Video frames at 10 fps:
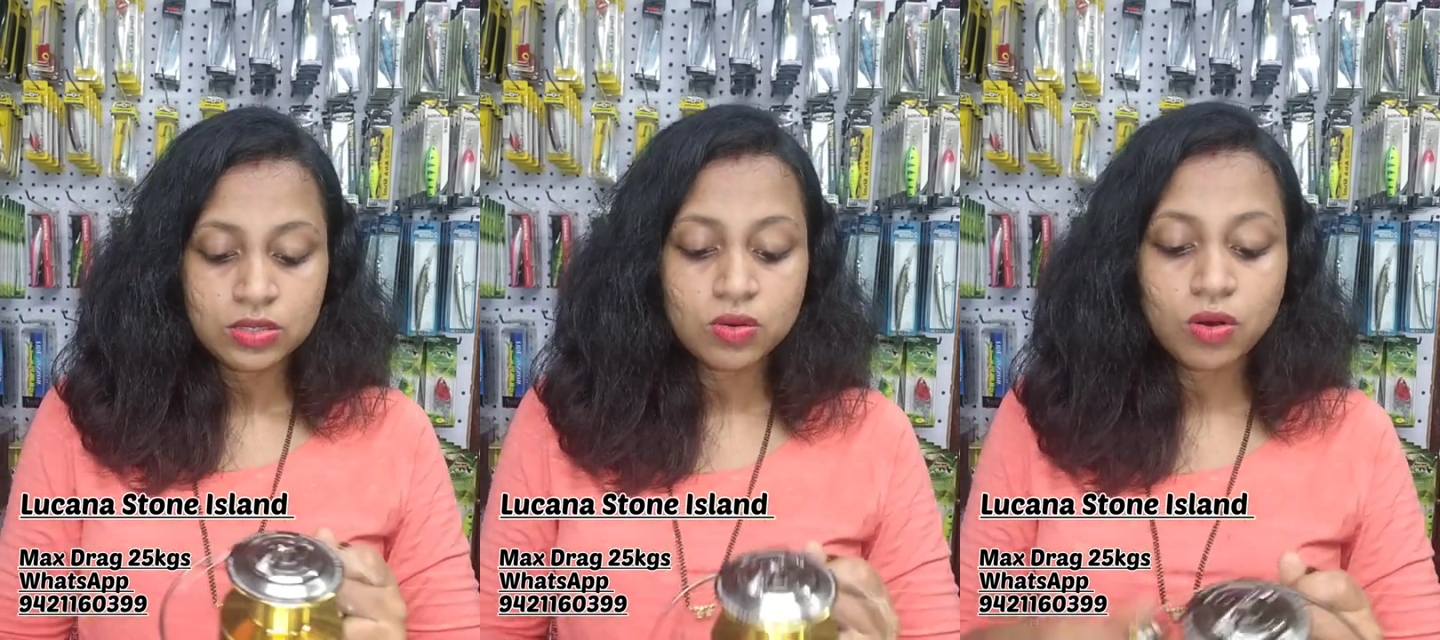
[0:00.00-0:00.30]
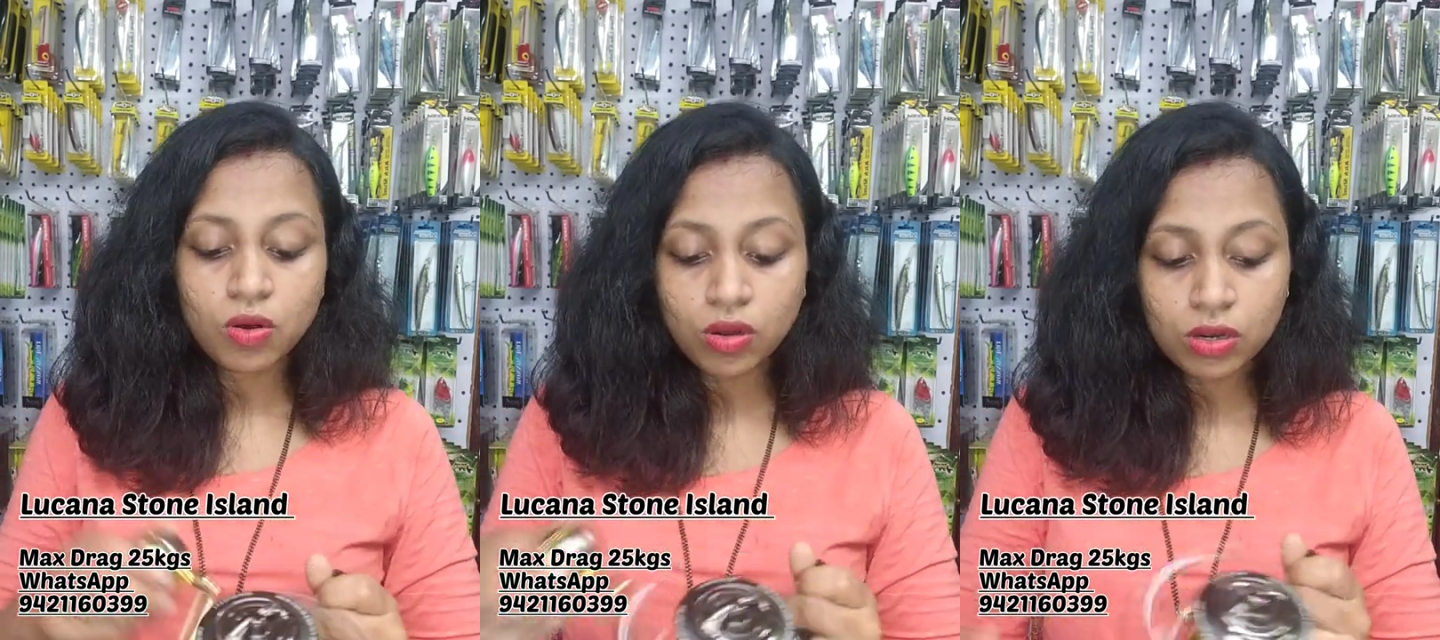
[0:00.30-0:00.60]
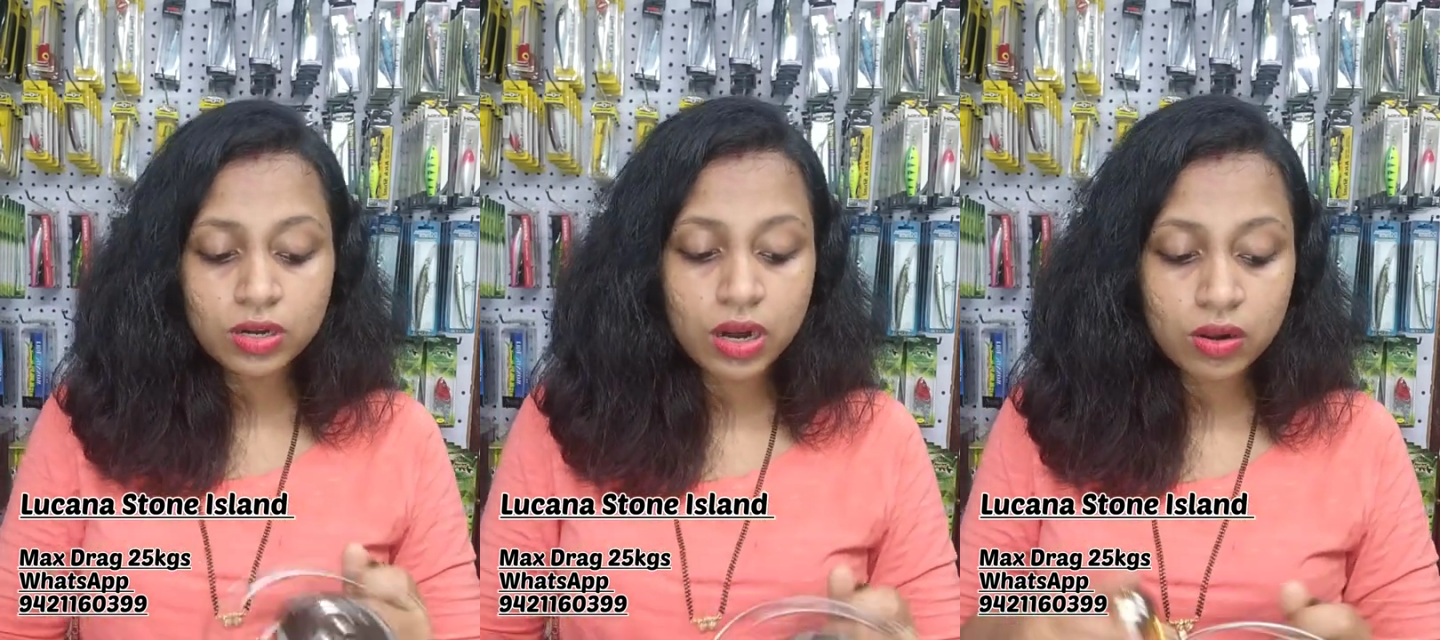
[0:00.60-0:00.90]
So
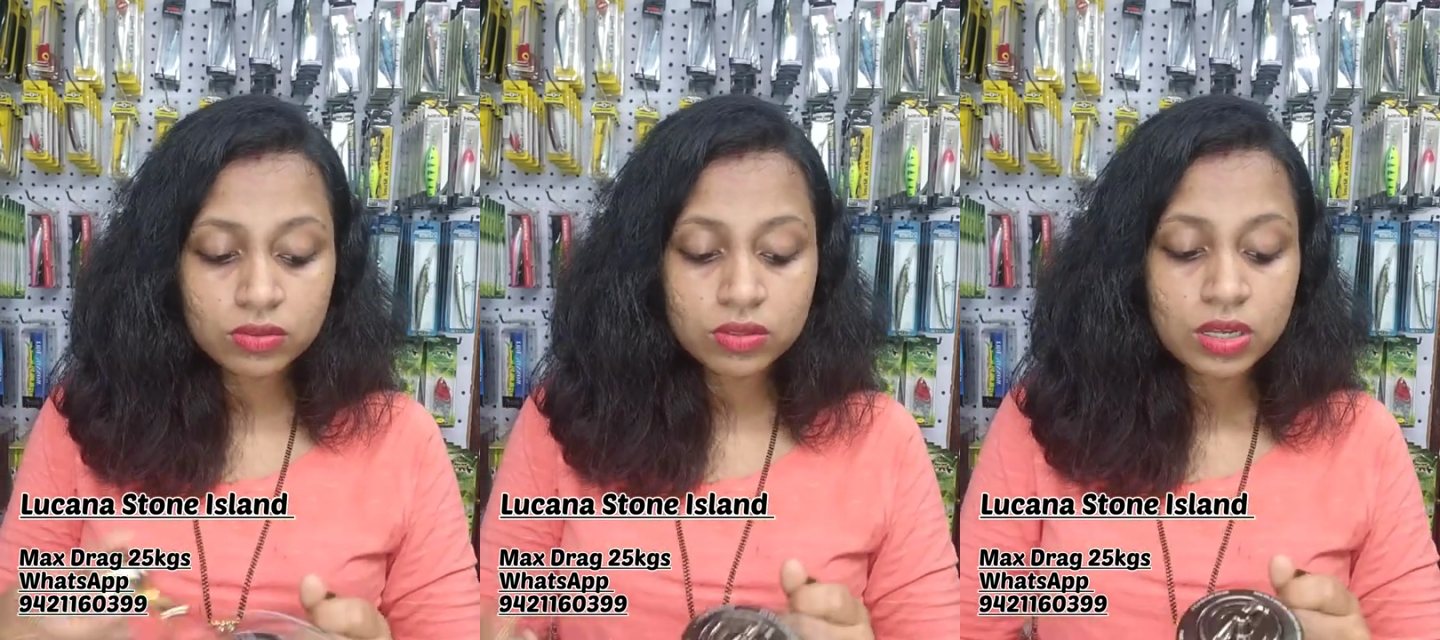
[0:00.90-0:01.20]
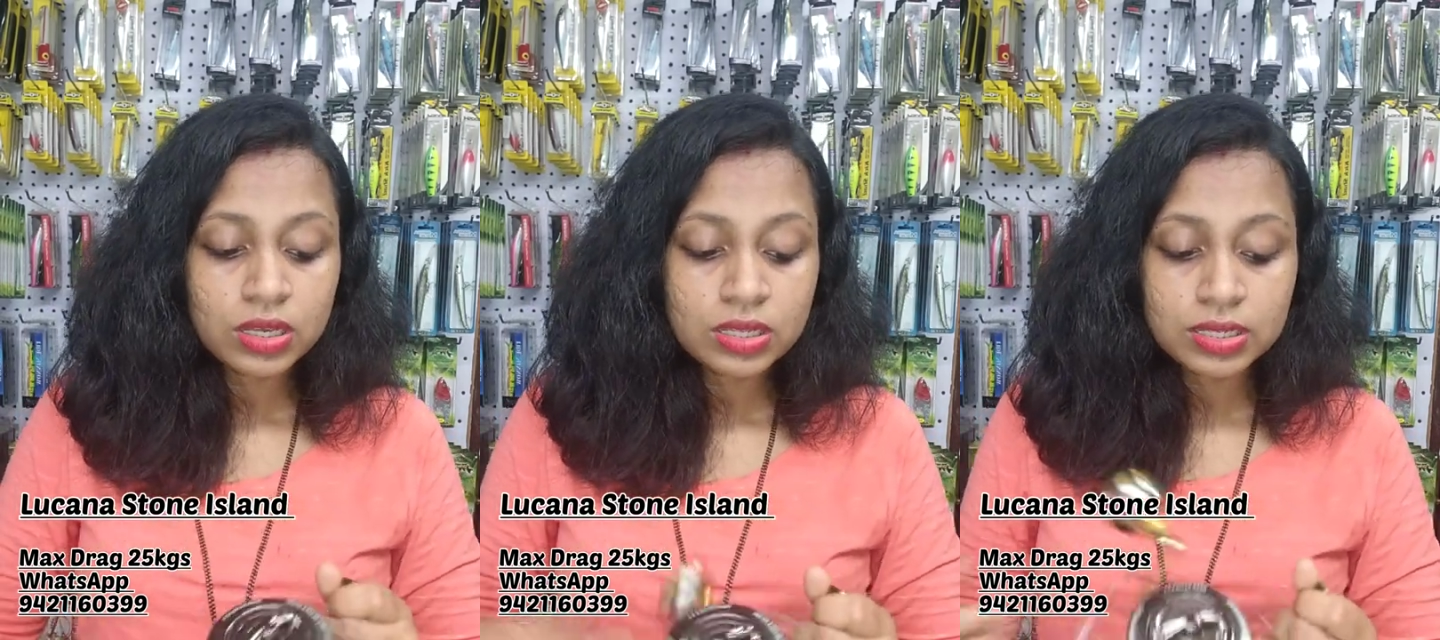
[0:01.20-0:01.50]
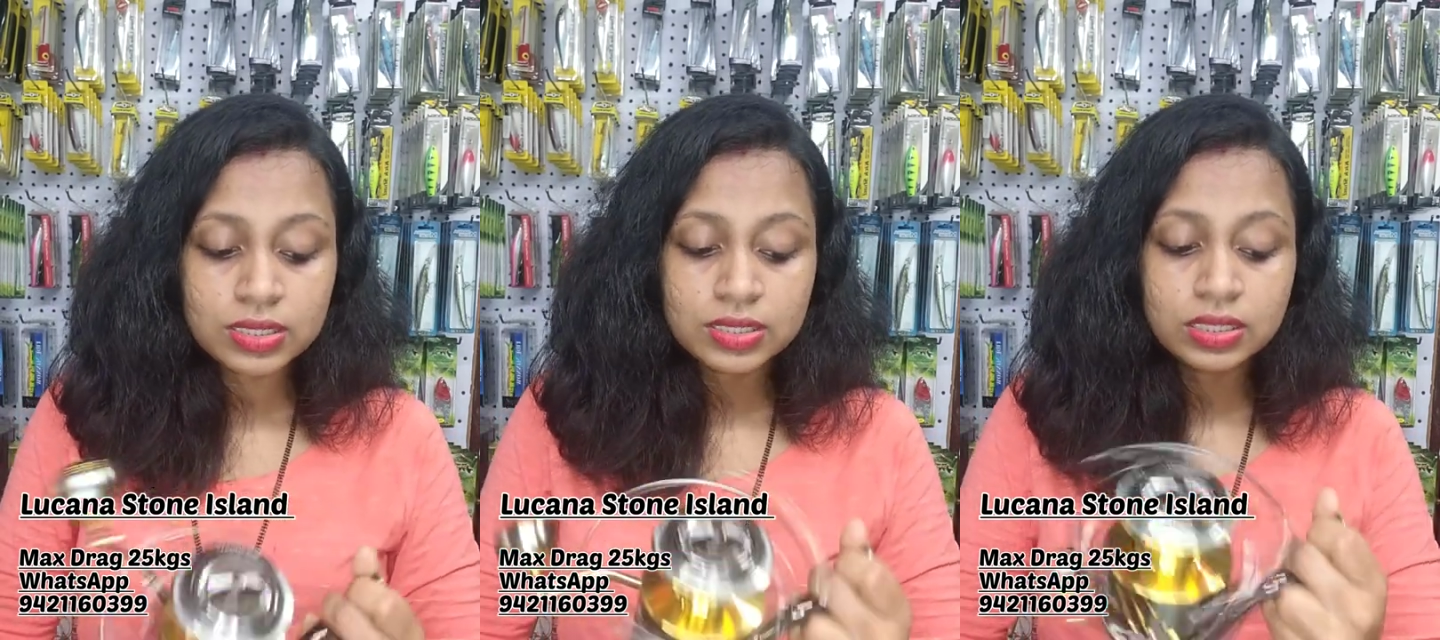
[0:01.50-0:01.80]
all round
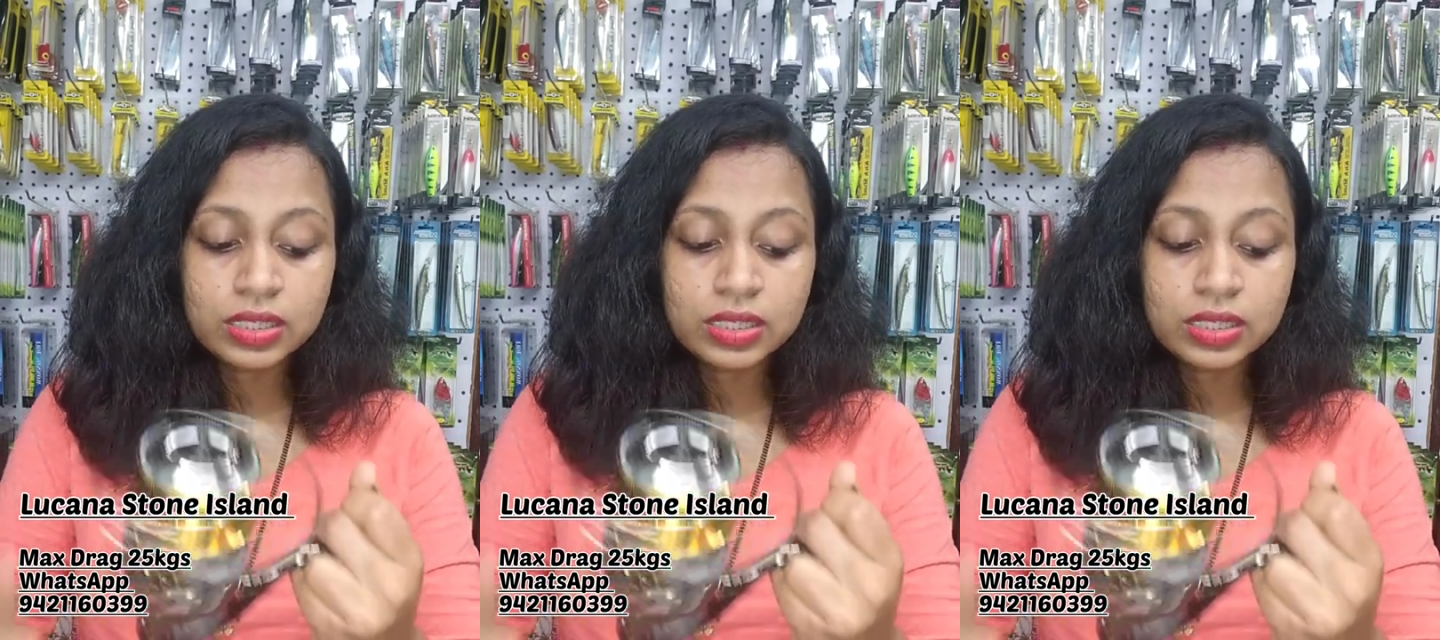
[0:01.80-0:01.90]
this